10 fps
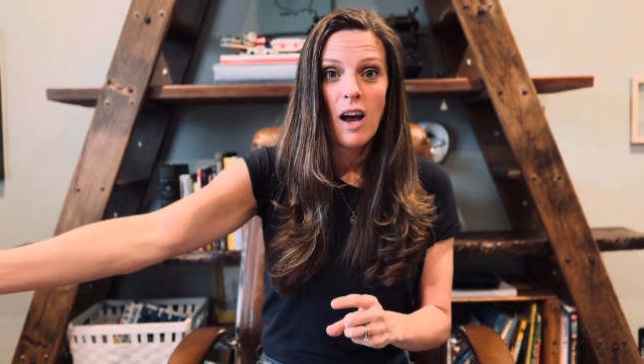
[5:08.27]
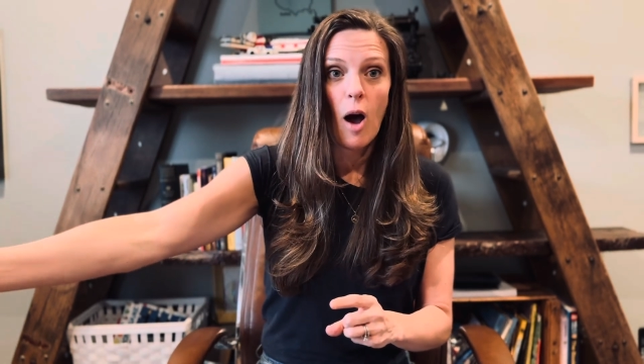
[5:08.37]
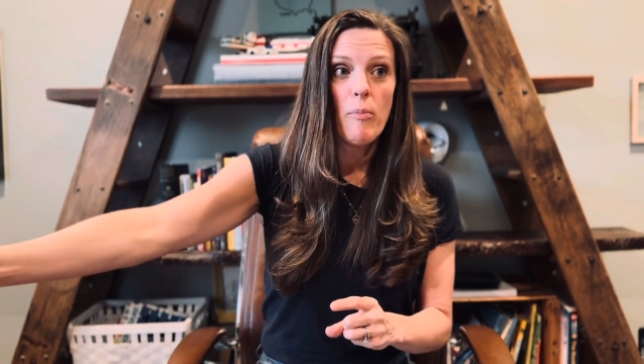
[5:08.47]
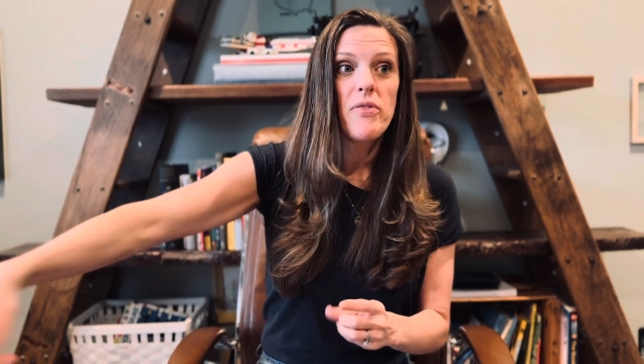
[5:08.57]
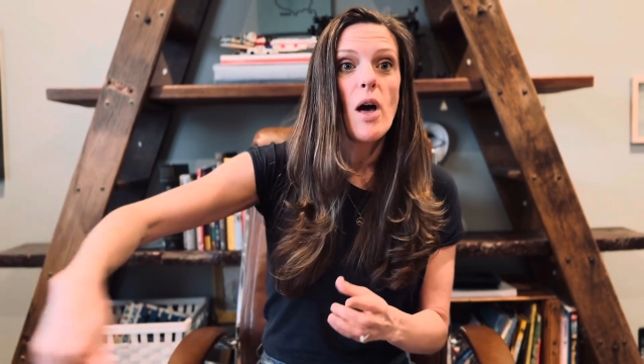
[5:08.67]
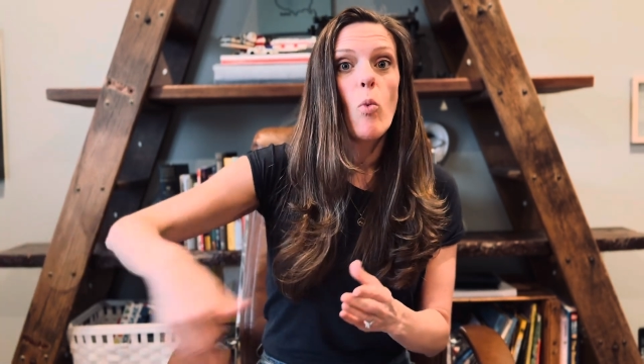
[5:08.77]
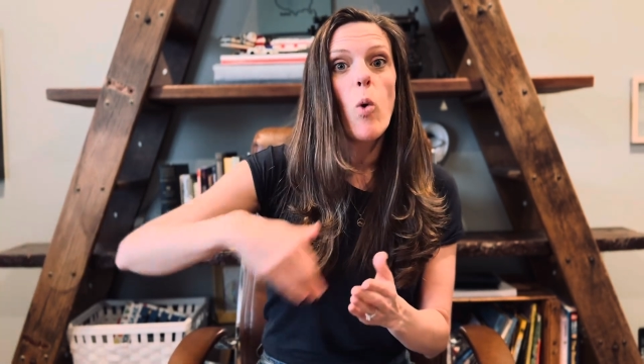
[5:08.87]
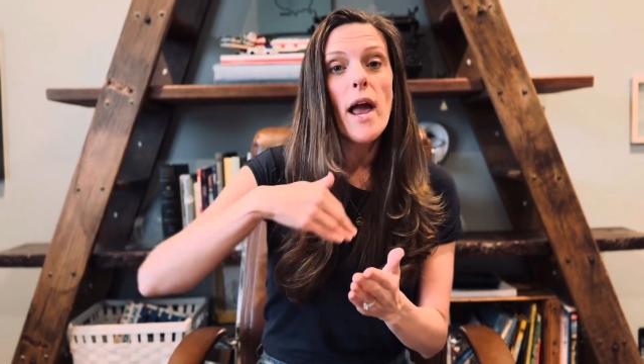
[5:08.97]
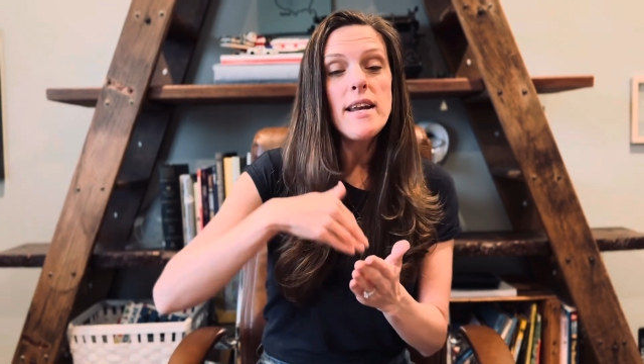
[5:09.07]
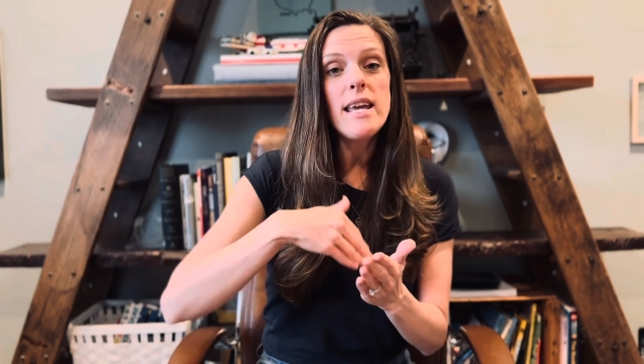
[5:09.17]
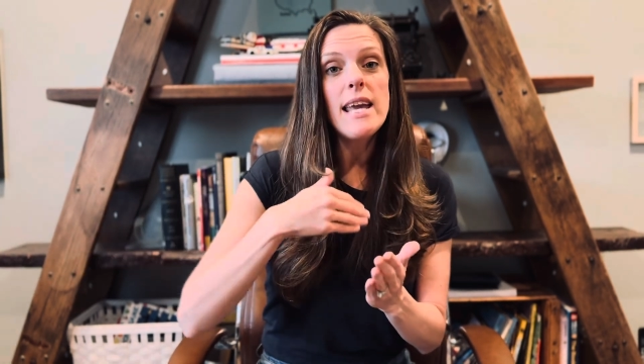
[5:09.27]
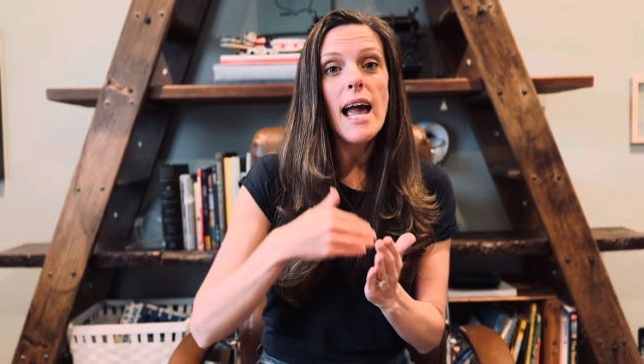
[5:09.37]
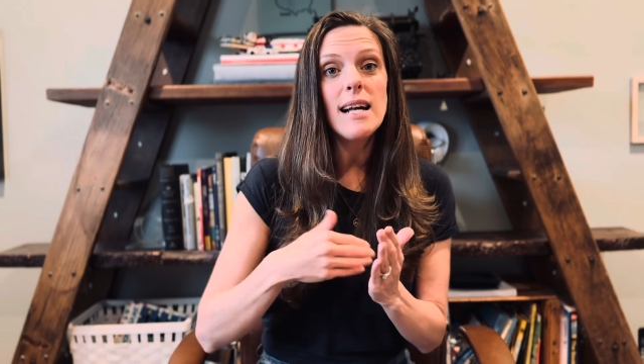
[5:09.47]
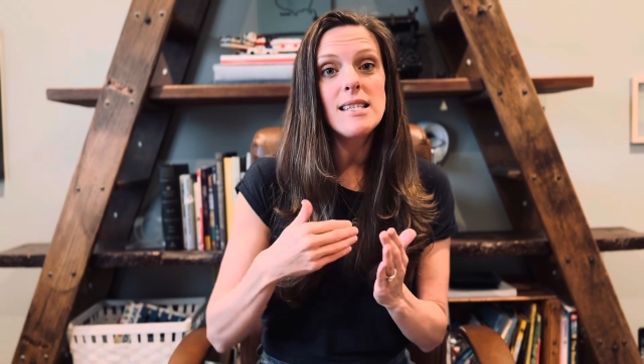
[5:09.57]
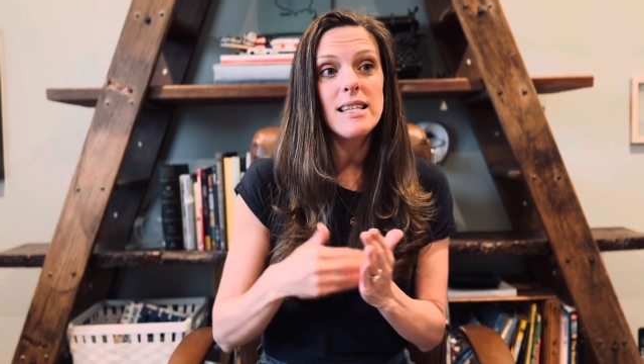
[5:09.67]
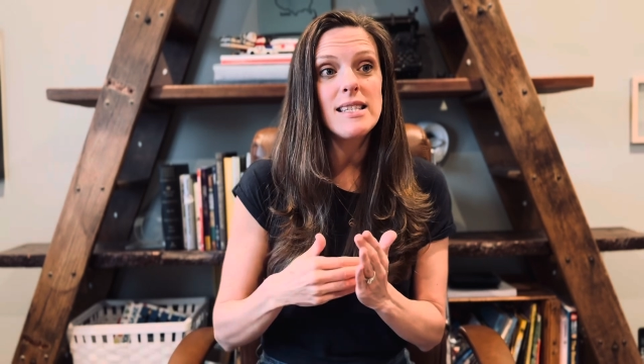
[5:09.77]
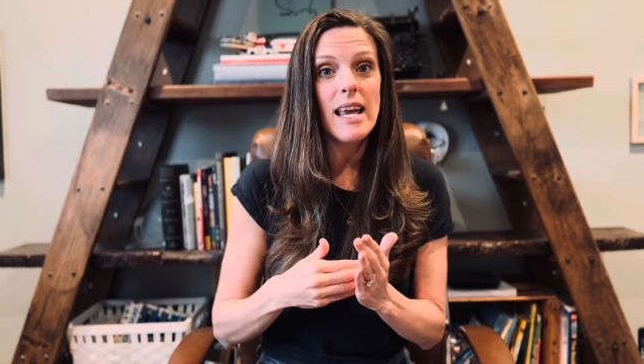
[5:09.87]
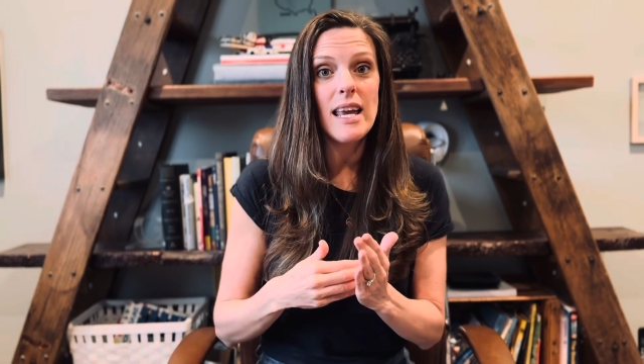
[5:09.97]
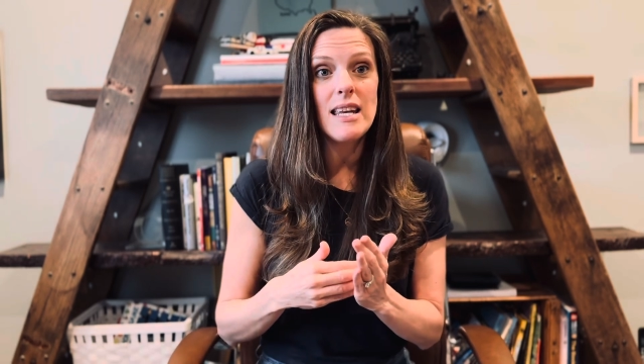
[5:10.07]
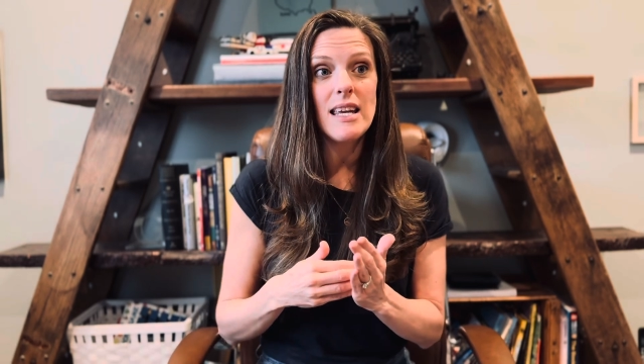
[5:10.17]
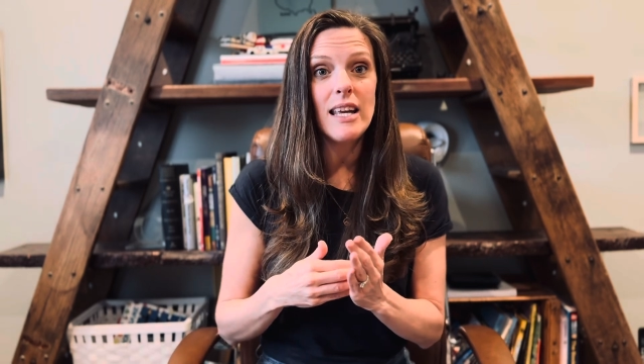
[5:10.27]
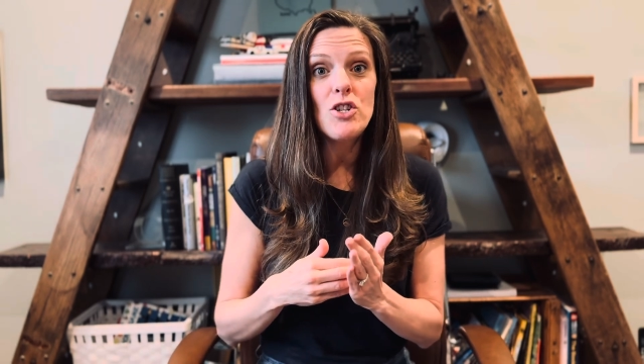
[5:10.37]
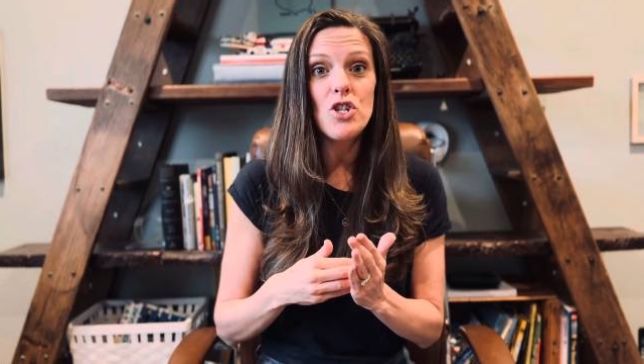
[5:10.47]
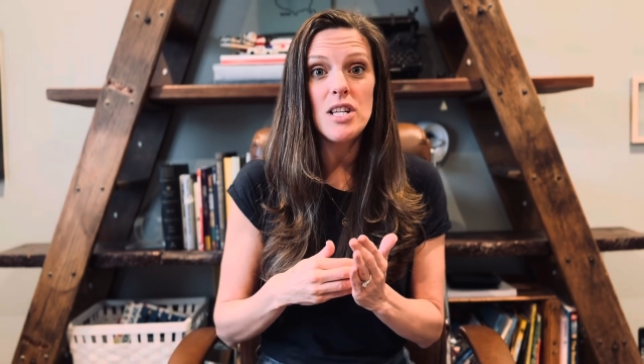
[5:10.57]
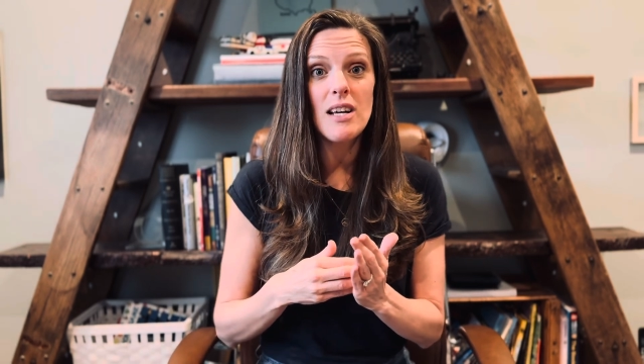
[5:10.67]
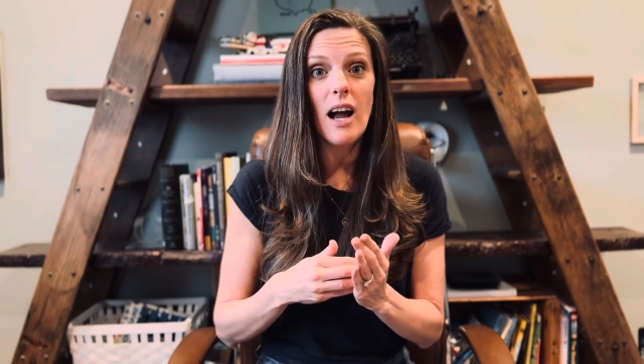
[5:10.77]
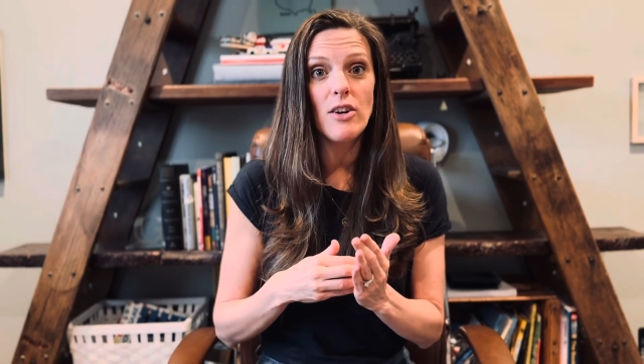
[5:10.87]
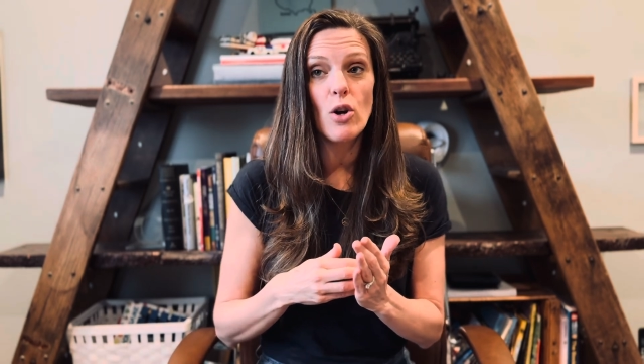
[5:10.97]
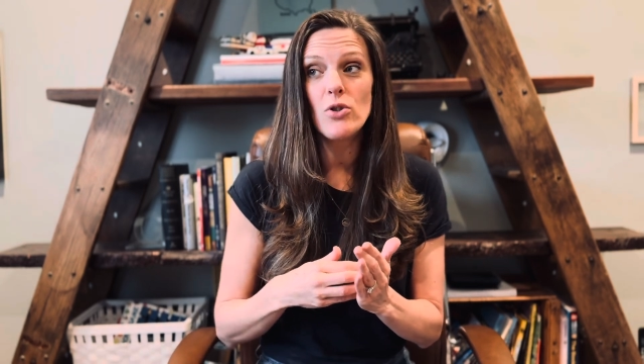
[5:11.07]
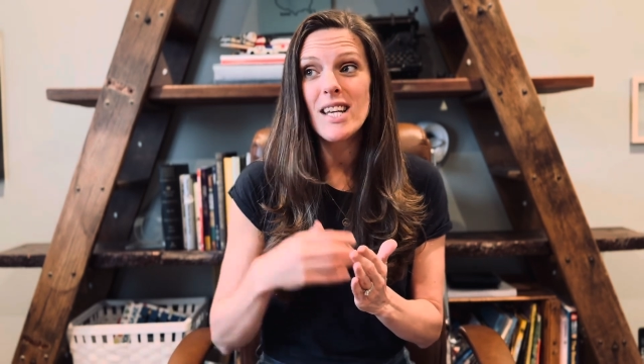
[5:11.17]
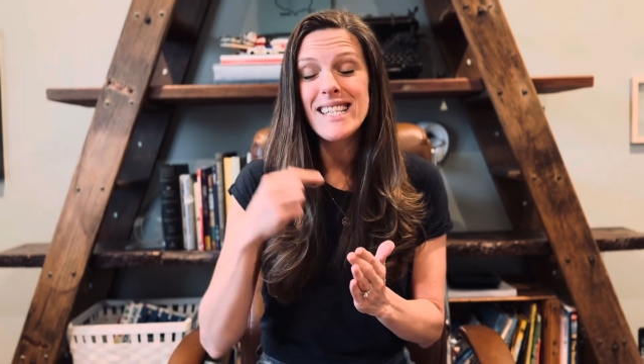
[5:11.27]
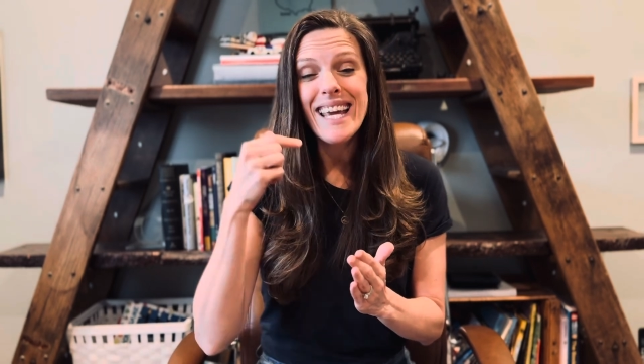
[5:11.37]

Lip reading: But that when he has this ADHD diagnosis,